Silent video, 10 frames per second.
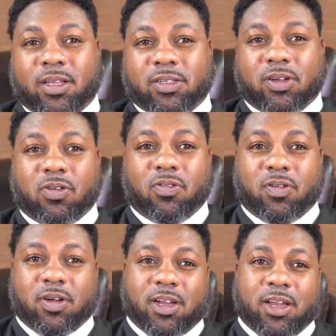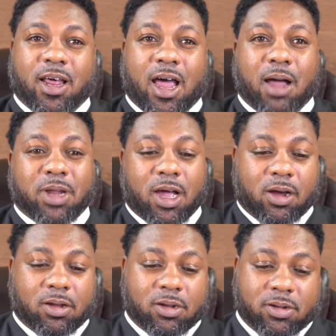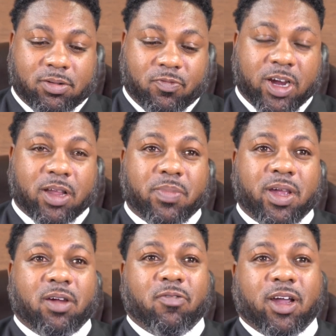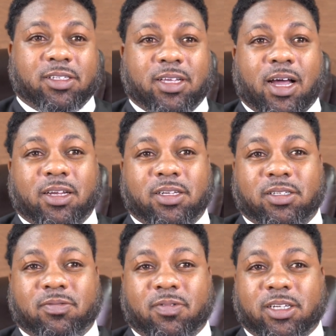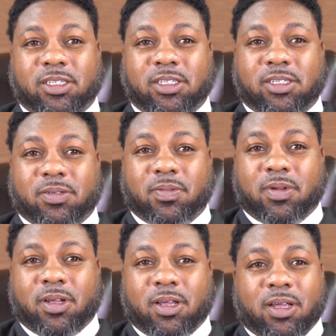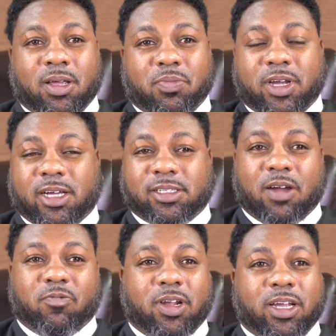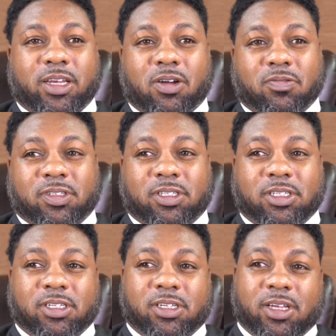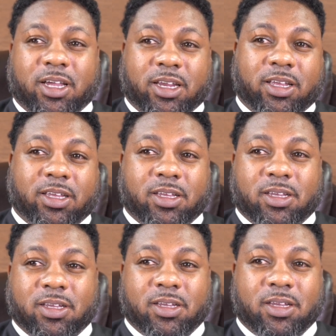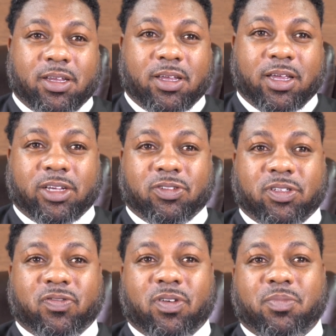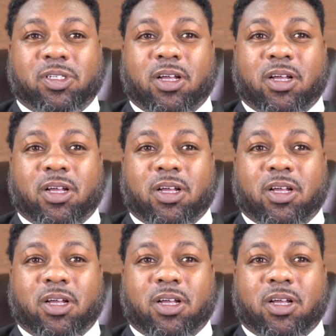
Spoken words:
So I'm not going to recommend reconciling this relationship because I really don't see any interest from Ms.